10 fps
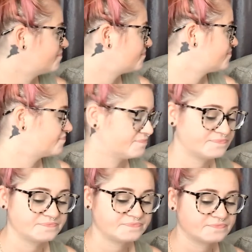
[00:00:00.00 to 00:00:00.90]

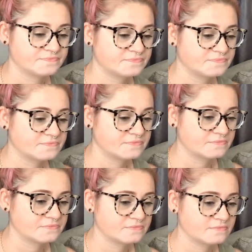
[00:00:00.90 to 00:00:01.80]

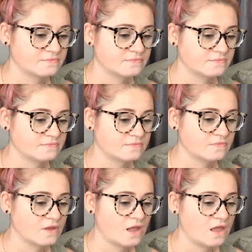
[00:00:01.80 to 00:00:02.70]
Nobody speaks.